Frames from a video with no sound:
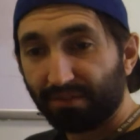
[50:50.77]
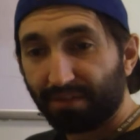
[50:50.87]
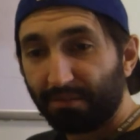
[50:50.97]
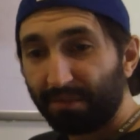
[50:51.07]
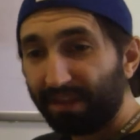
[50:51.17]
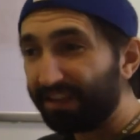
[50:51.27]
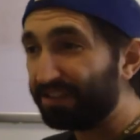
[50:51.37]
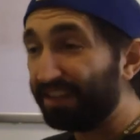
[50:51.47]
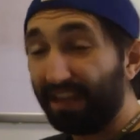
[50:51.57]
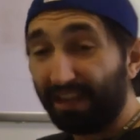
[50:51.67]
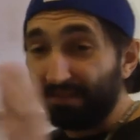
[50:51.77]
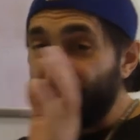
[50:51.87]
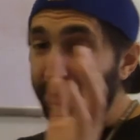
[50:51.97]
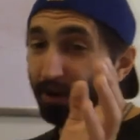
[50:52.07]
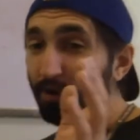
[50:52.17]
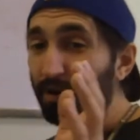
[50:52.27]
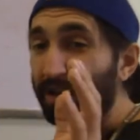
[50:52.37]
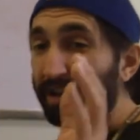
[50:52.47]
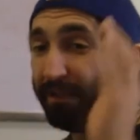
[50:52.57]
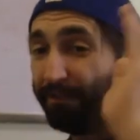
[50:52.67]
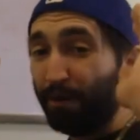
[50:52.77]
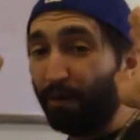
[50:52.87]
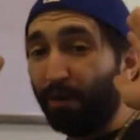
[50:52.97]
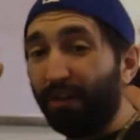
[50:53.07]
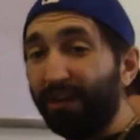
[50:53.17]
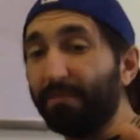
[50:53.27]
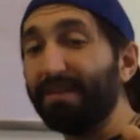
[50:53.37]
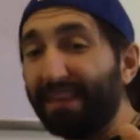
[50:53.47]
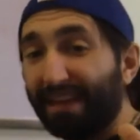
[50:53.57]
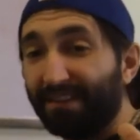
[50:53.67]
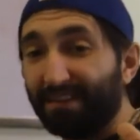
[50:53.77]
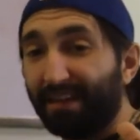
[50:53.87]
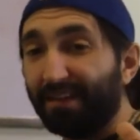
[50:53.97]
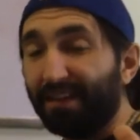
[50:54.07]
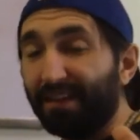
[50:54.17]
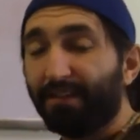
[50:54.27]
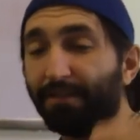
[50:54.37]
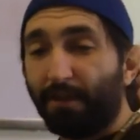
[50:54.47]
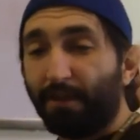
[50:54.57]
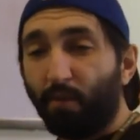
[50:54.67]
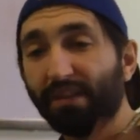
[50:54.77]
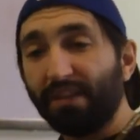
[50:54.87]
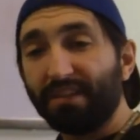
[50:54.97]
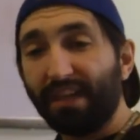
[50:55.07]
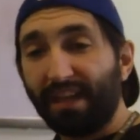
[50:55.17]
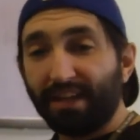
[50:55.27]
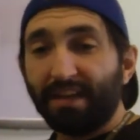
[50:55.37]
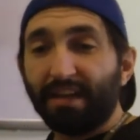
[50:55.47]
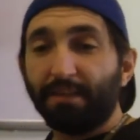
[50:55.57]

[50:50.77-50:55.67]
Because even though if you were to limit that set from 1 to 10,